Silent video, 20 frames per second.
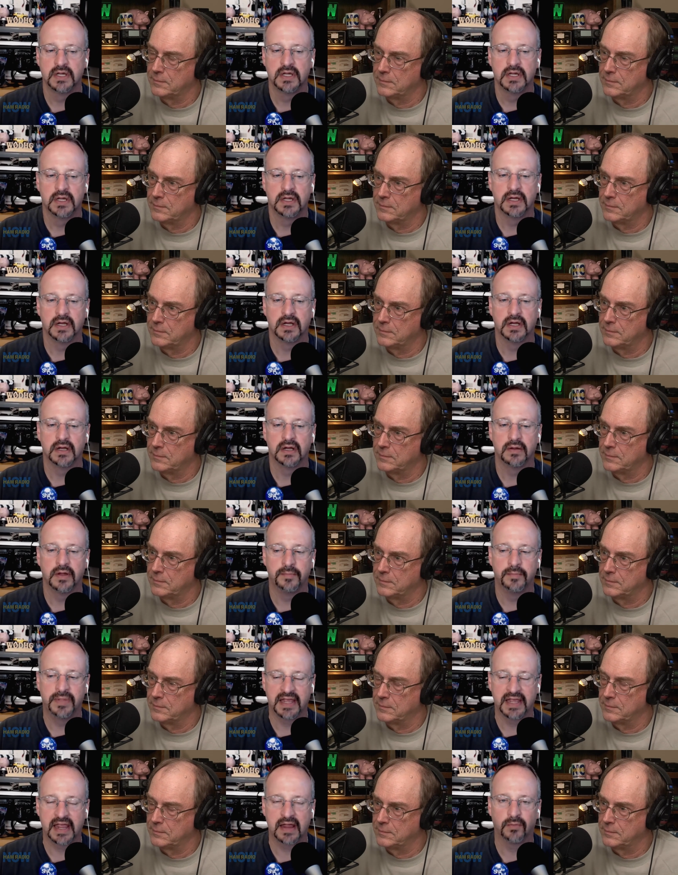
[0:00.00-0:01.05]
Speaker 1: uh, a
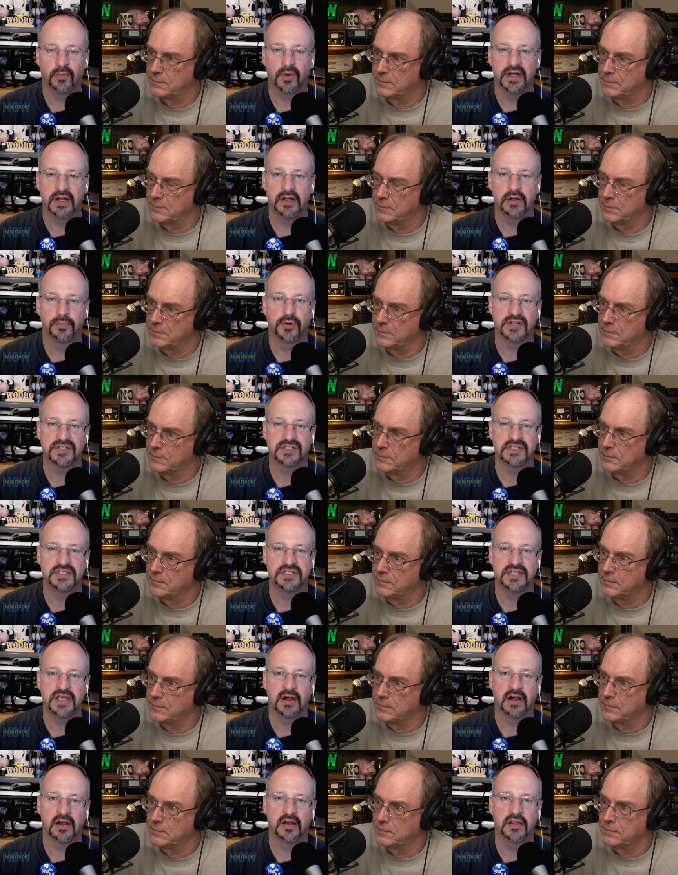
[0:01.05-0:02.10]
big ham radio presence
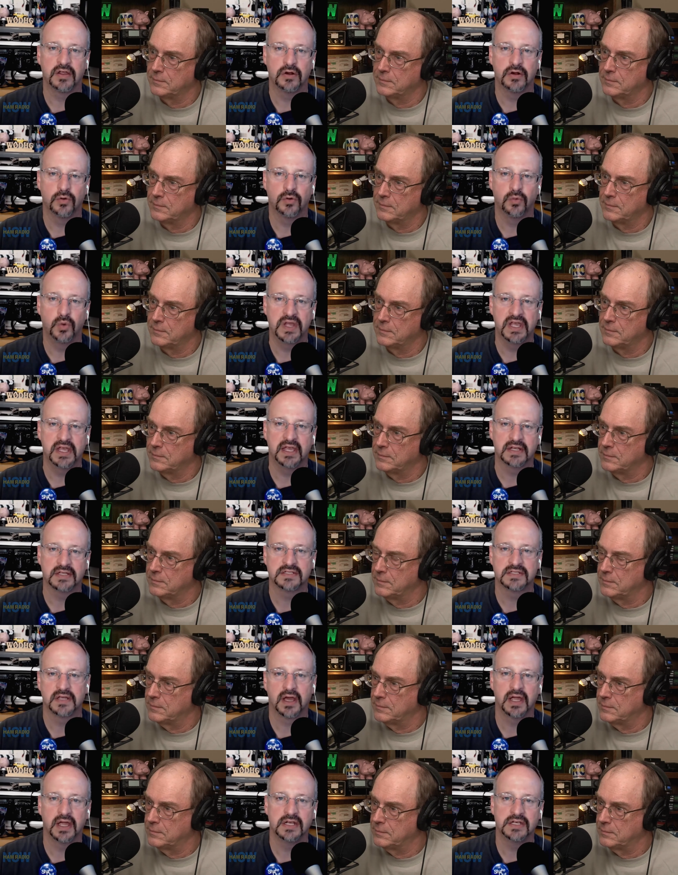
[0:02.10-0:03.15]
there. You know, we get
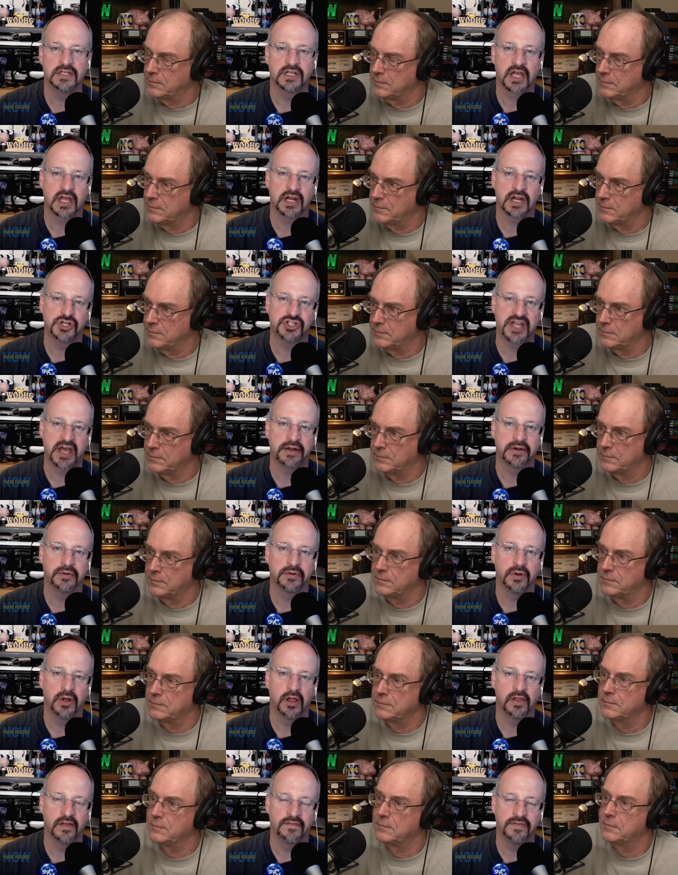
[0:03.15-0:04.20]
assigned to kind of shadow
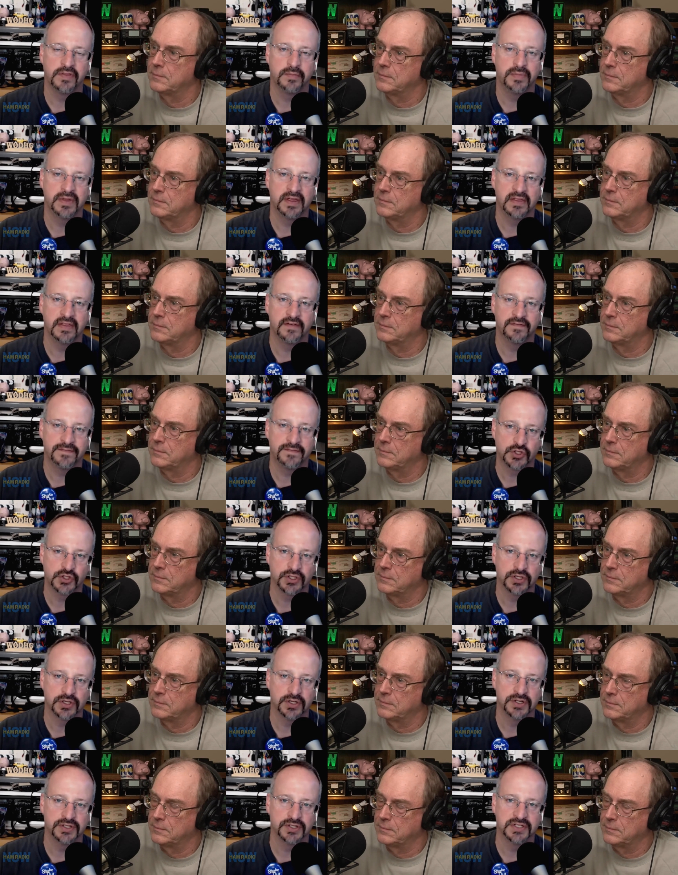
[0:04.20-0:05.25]
all of the, the
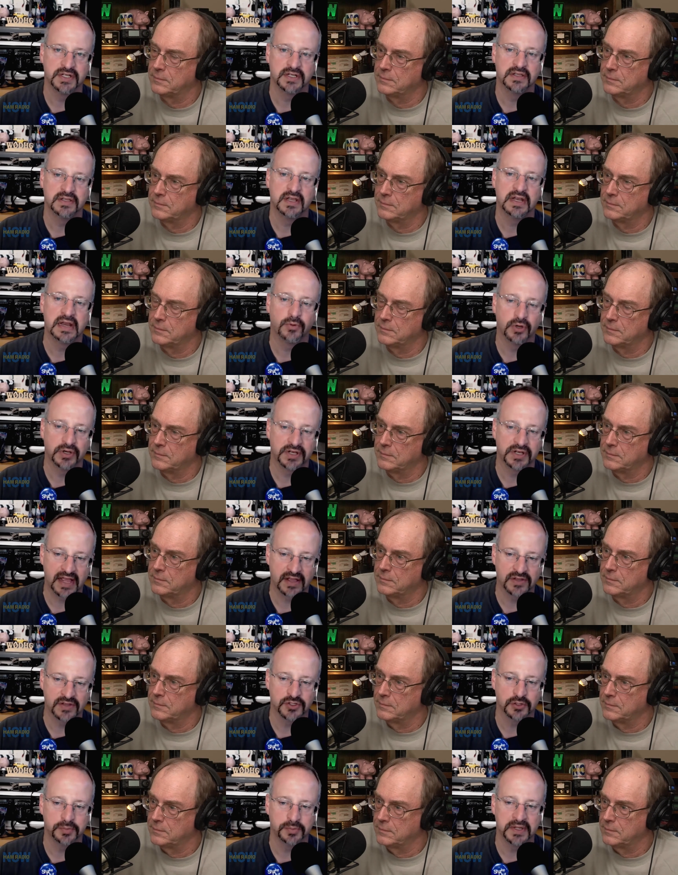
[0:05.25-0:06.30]
officials and the neighborhood
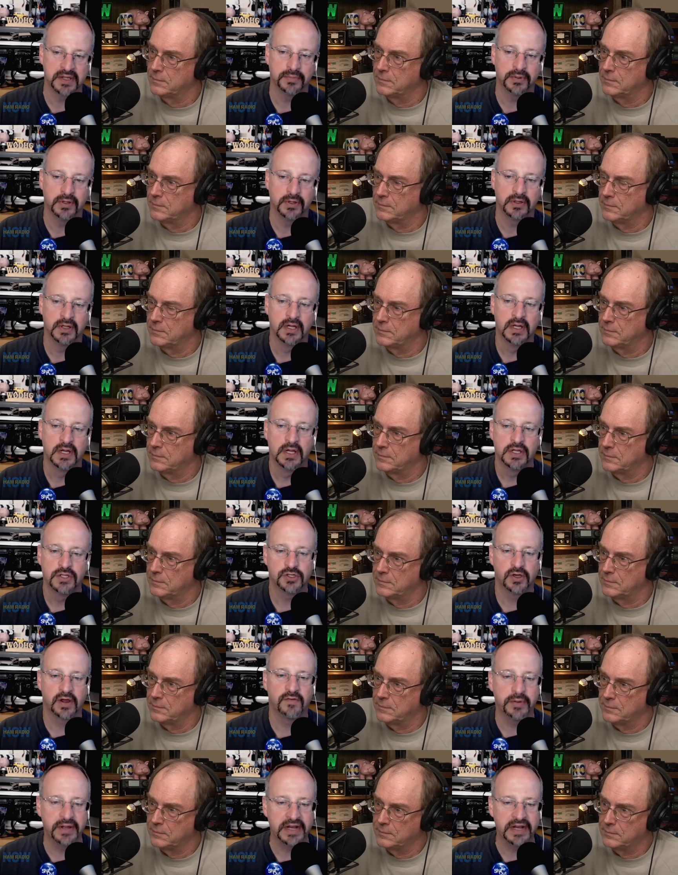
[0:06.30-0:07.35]
council people, so
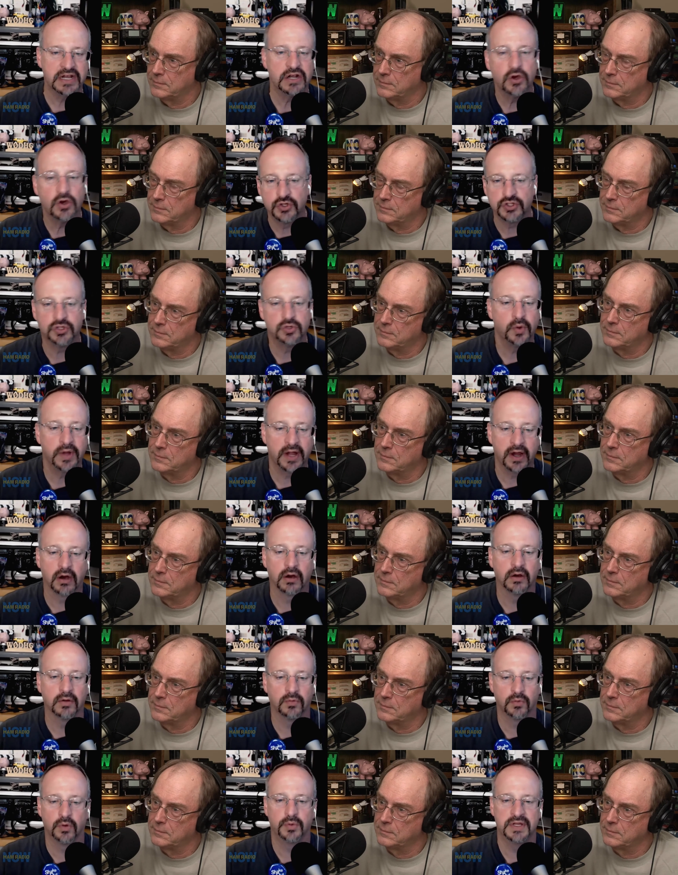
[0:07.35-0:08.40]
everybody knows who we are
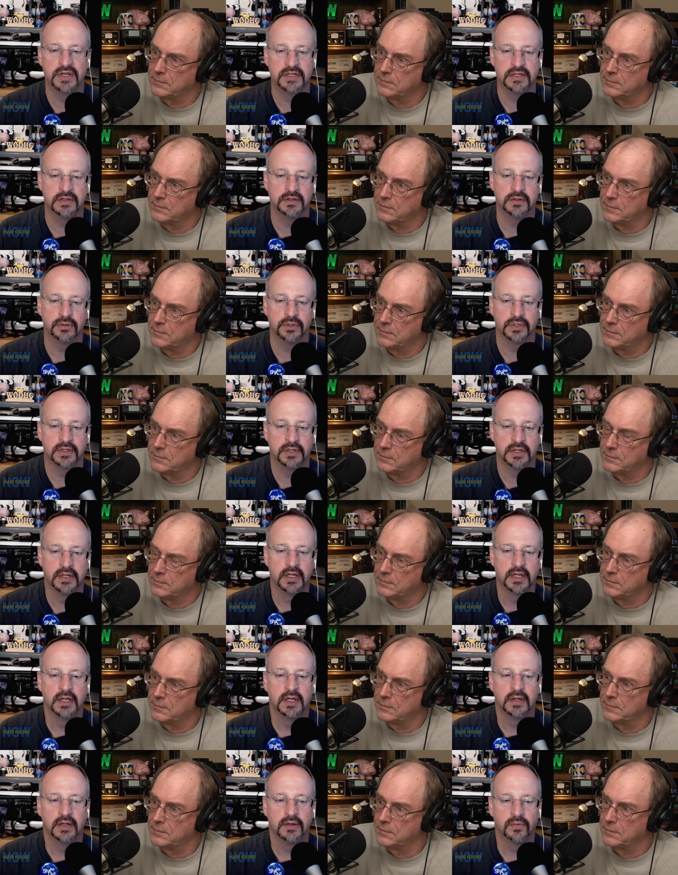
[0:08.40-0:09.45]
and what we do, and
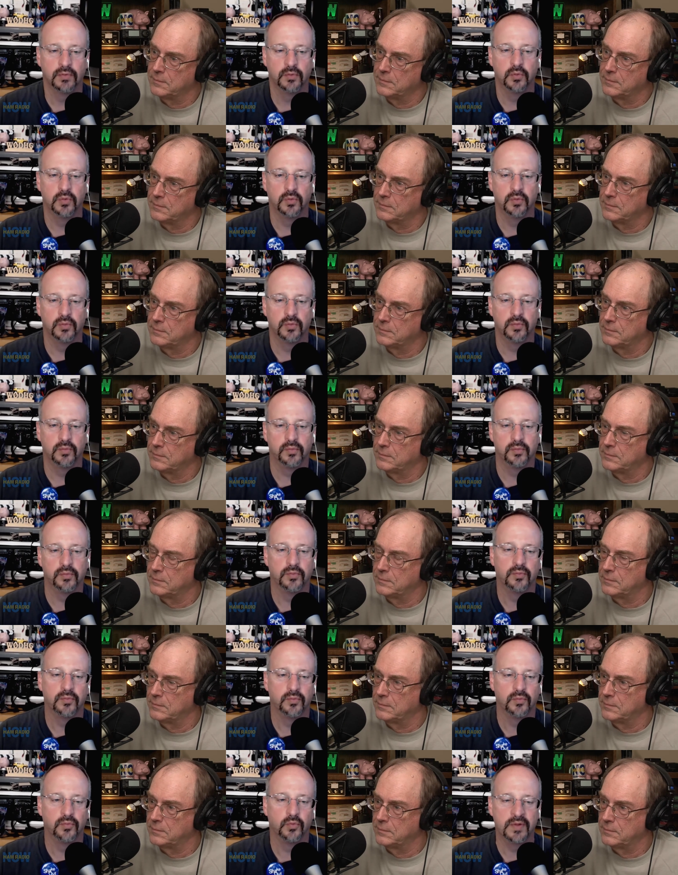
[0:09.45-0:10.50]

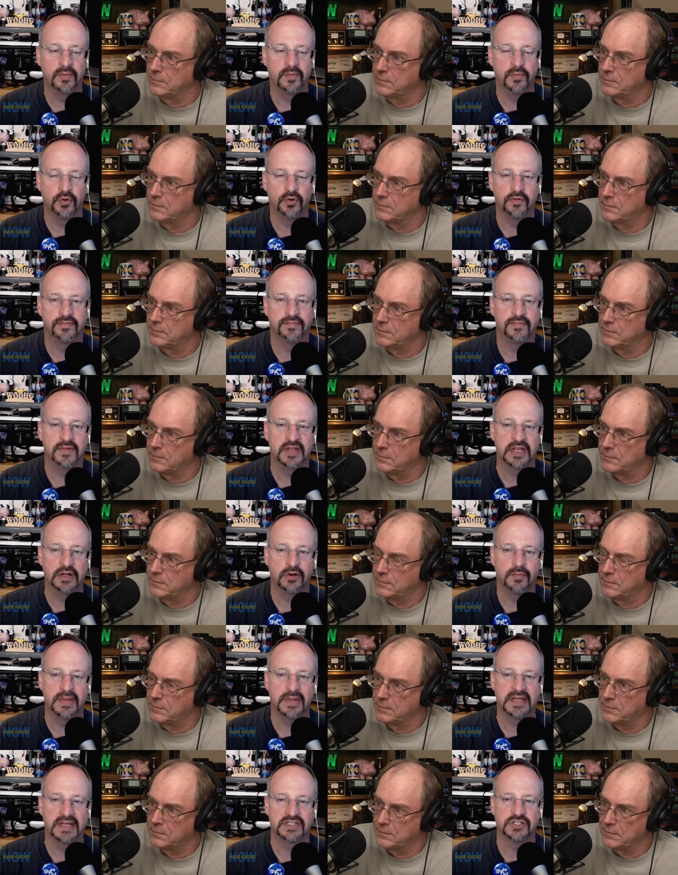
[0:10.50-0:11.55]
we move you know
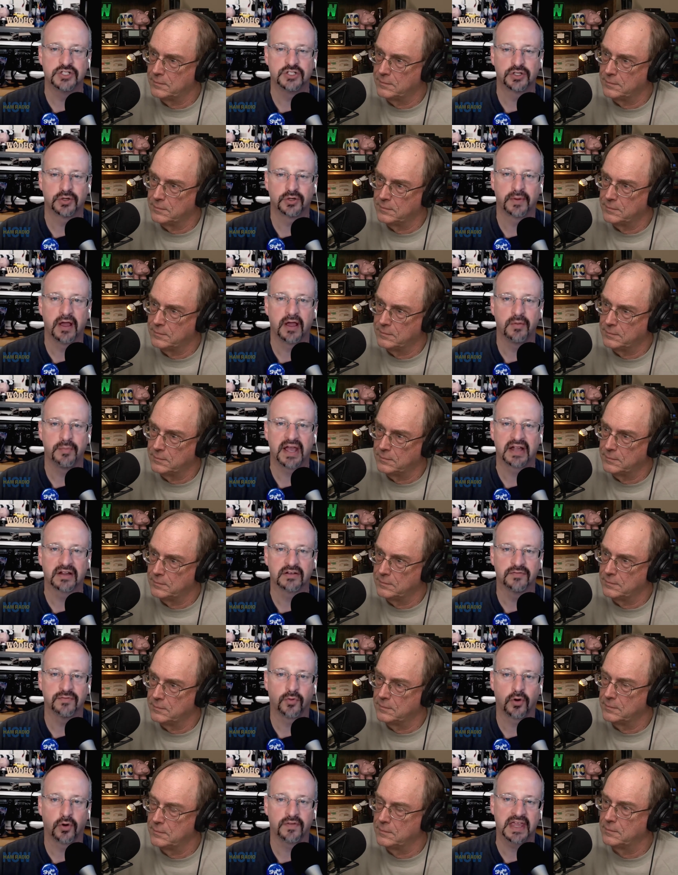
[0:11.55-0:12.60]
messages around back and forth hey